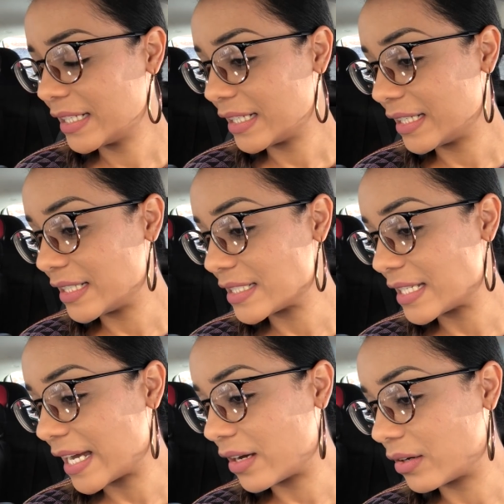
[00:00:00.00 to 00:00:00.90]
It is
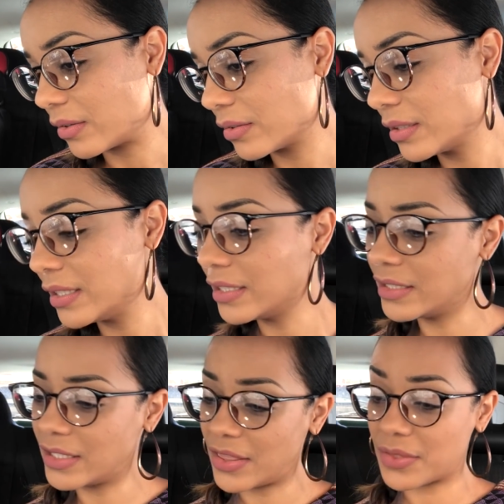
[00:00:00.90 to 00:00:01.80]
now
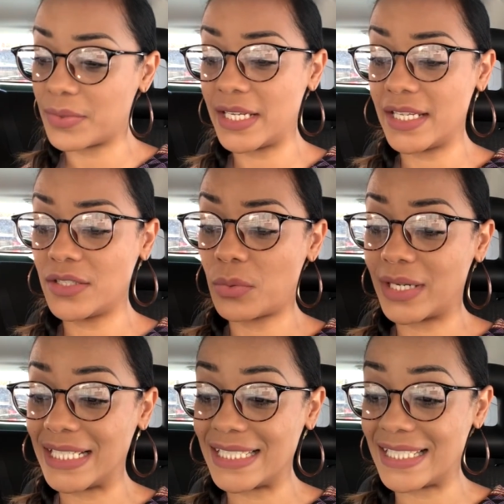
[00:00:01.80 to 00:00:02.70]

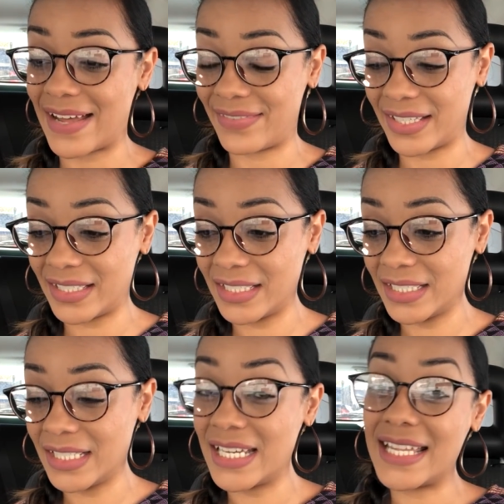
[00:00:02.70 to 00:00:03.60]
327.
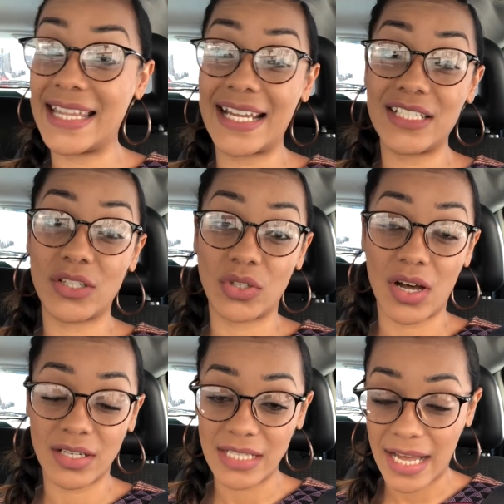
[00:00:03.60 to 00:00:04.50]
That is a
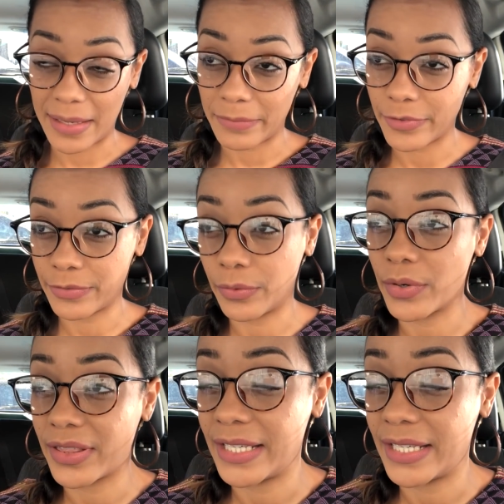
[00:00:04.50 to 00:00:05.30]
long time for four